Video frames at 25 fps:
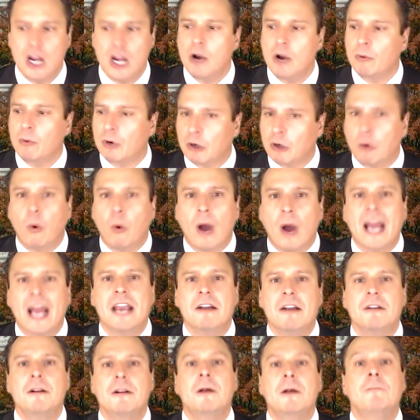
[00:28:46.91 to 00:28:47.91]

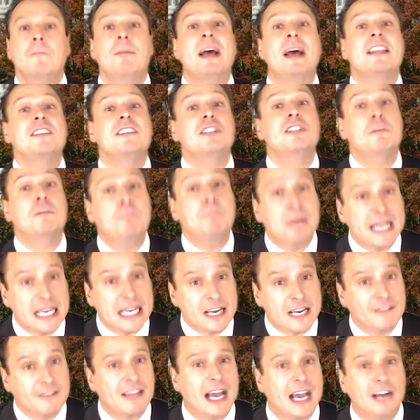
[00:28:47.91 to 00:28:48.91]
required by the subpoena
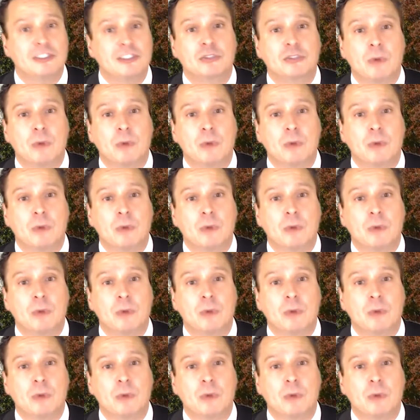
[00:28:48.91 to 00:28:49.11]
of the House of